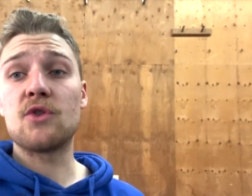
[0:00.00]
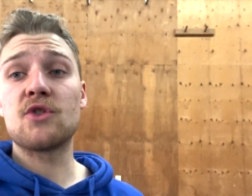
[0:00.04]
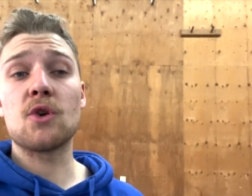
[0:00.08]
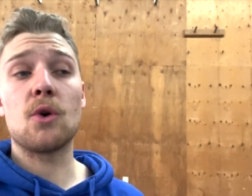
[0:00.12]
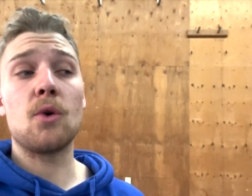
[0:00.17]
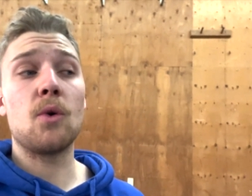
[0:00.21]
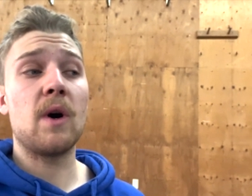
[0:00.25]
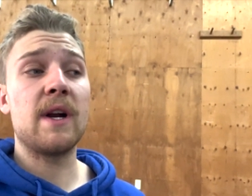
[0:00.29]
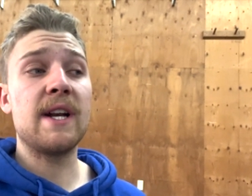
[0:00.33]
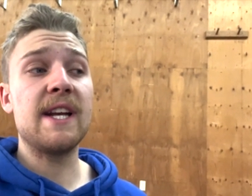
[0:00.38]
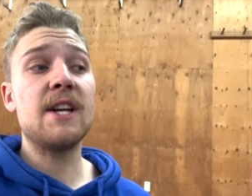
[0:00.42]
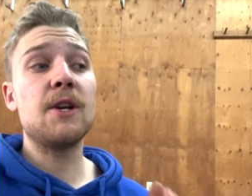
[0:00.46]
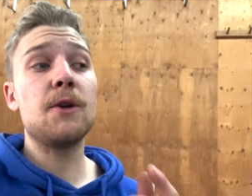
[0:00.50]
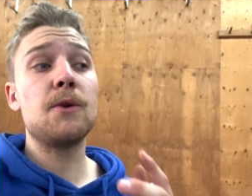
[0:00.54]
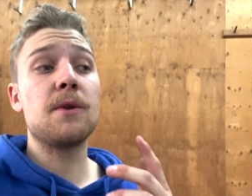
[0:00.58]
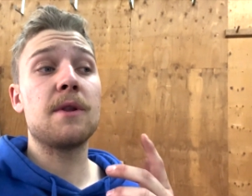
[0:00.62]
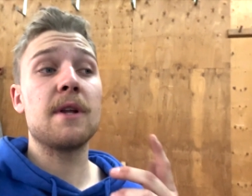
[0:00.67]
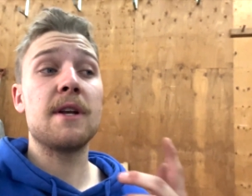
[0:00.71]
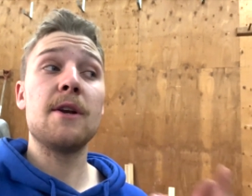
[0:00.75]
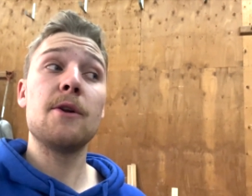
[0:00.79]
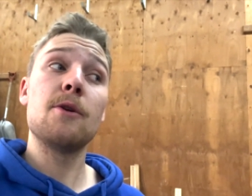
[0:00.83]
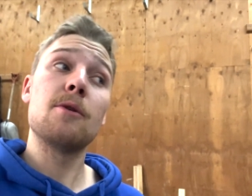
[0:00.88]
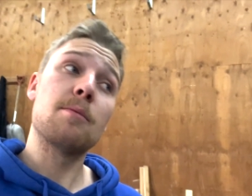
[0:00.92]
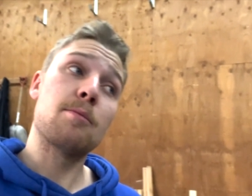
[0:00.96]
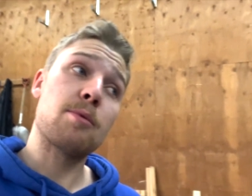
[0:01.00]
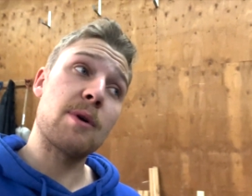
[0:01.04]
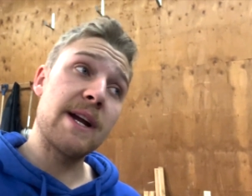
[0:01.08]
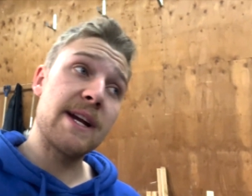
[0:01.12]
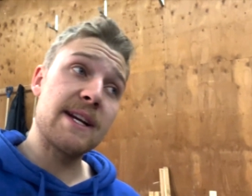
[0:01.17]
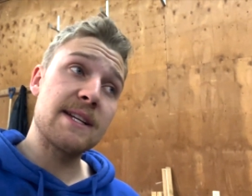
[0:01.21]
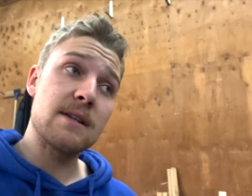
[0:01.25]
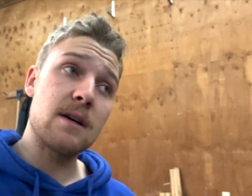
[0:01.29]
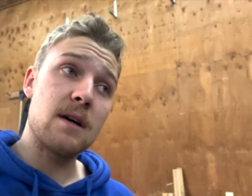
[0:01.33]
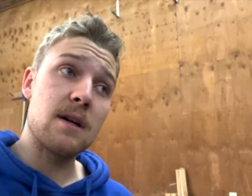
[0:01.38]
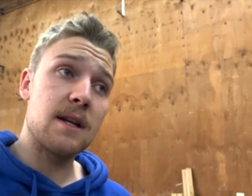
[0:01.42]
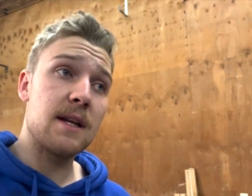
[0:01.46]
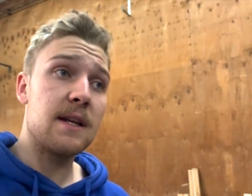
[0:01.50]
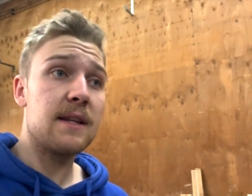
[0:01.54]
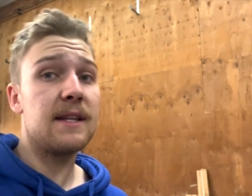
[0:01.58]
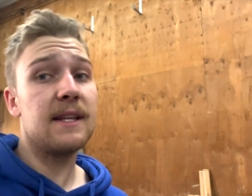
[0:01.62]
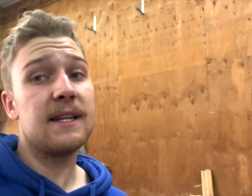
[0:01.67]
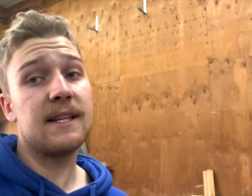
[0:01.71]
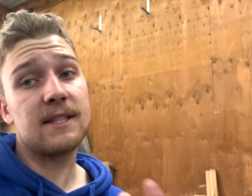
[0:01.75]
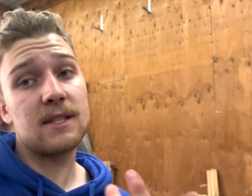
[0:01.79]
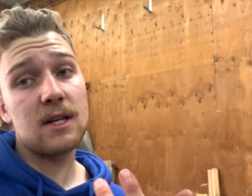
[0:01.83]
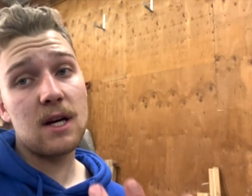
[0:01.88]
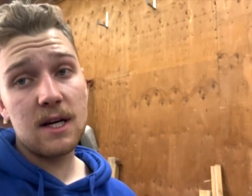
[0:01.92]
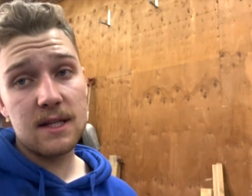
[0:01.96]
So I need to do the new brakes on it. The
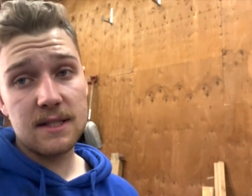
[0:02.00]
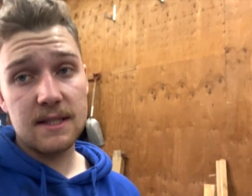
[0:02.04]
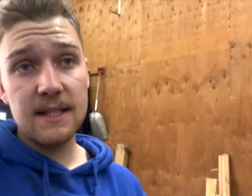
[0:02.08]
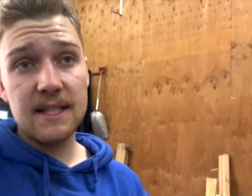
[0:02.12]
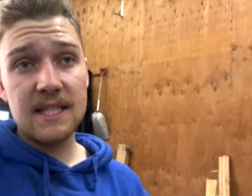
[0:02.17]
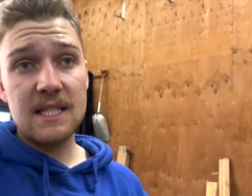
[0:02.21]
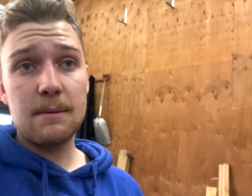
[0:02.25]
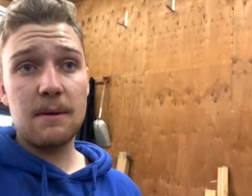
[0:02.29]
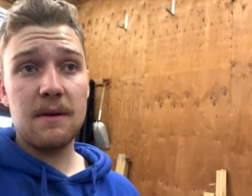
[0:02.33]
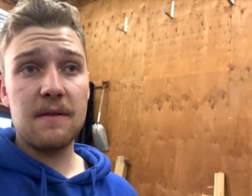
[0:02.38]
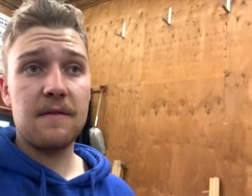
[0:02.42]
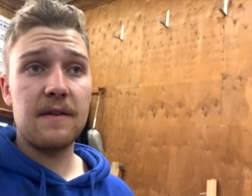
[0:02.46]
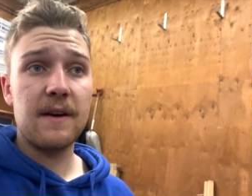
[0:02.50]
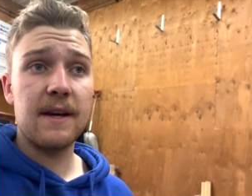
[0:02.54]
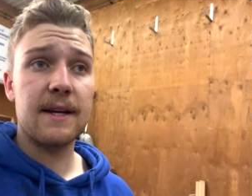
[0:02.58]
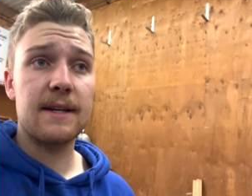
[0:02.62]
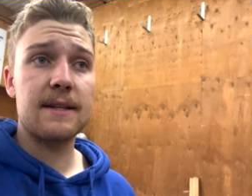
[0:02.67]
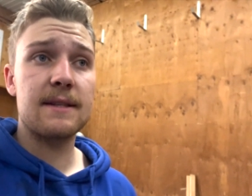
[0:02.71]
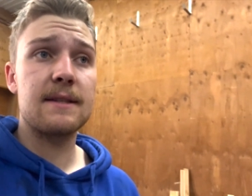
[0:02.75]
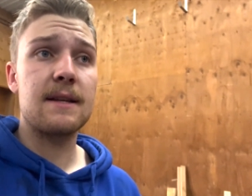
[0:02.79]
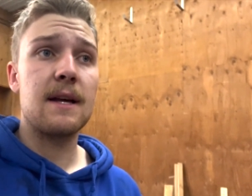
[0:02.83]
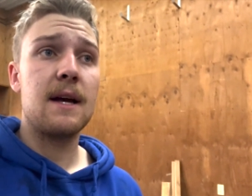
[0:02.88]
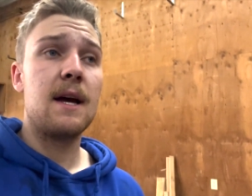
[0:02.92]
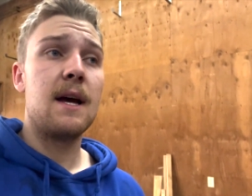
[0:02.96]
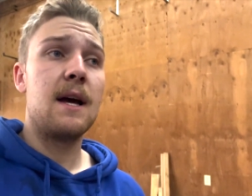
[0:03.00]
exhaust needs to be fixed.